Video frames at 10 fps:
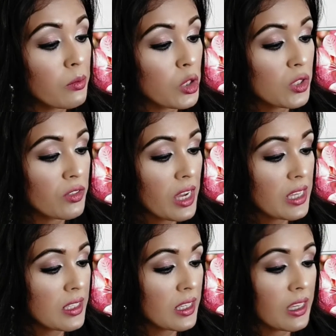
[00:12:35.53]

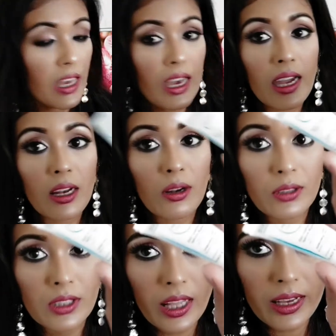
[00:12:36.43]
moisturizing care. It
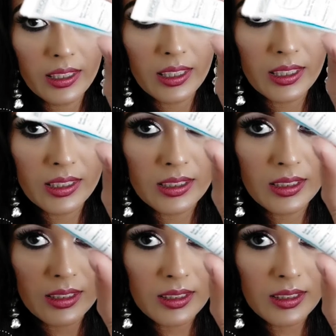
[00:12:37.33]
looks like this.